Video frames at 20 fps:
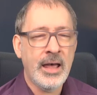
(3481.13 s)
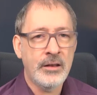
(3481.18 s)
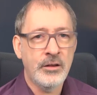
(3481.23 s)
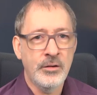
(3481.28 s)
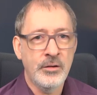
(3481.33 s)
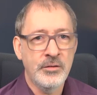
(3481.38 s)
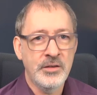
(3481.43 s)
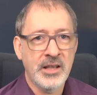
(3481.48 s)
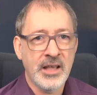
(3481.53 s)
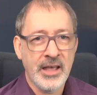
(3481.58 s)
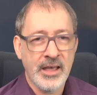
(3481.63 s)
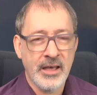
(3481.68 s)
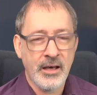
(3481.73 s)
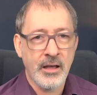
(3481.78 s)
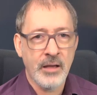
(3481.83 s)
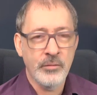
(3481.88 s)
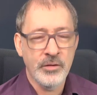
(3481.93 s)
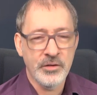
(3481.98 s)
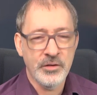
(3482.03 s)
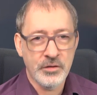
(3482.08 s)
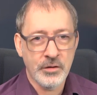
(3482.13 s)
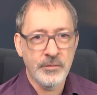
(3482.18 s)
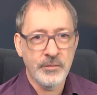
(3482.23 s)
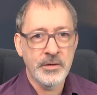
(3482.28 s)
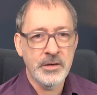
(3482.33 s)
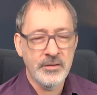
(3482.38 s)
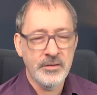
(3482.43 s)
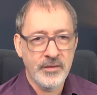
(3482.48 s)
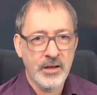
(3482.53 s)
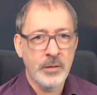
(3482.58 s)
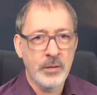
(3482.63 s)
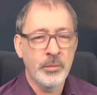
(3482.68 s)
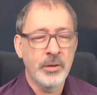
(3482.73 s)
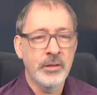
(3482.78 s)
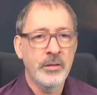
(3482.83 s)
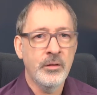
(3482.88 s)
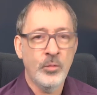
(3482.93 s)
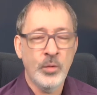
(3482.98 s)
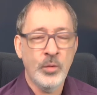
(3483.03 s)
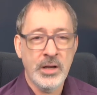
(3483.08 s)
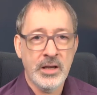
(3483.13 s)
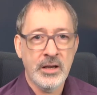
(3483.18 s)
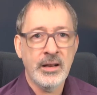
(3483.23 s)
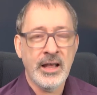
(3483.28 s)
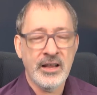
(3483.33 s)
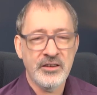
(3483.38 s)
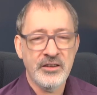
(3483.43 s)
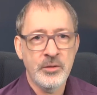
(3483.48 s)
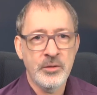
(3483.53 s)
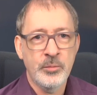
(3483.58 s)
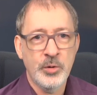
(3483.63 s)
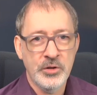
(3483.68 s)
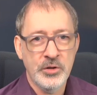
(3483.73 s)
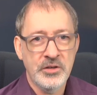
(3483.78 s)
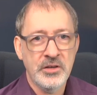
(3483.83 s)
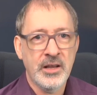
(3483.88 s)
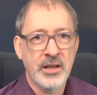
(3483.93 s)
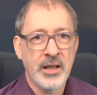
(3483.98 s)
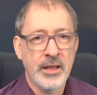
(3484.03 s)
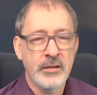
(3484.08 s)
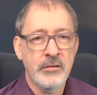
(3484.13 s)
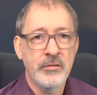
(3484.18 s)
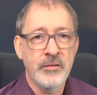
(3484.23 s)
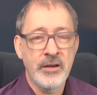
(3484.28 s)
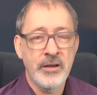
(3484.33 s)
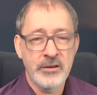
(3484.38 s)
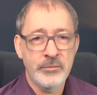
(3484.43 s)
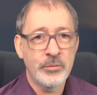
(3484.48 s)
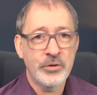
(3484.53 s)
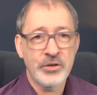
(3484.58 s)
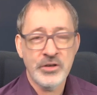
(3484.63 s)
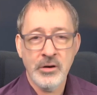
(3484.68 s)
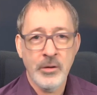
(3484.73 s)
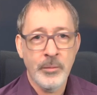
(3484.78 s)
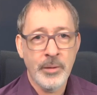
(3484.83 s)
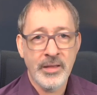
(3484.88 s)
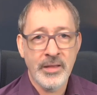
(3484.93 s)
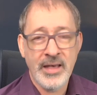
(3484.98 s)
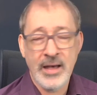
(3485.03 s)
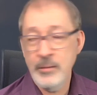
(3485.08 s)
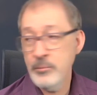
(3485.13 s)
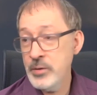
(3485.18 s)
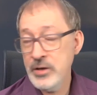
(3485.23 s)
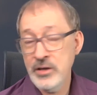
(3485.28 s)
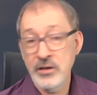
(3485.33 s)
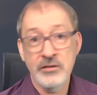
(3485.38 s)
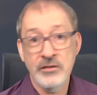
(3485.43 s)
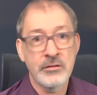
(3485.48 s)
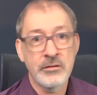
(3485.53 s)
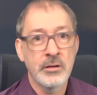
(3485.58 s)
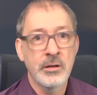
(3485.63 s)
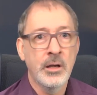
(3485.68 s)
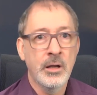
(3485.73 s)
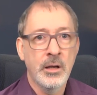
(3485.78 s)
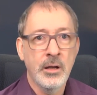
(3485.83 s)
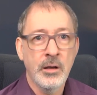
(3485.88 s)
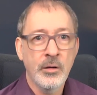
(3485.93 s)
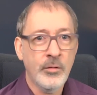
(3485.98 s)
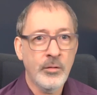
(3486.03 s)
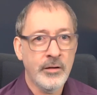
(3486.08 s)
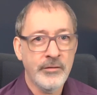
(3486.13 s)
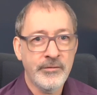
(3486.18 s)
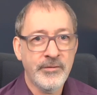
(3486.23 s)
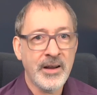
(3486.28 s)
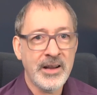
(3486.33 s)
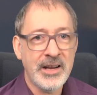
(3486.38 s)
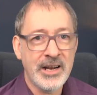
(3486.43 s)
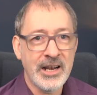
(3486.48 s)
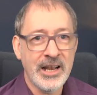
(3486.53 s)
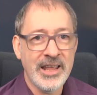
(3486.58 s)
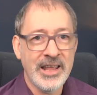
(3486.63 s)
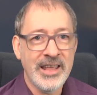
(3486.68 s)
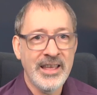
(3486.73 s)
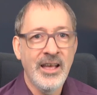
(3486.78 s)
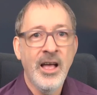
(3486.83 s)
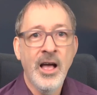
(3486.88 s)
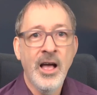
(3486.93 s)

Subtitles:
and using AI with software development. We can actually put together a reasonable show about that, because quite frankly,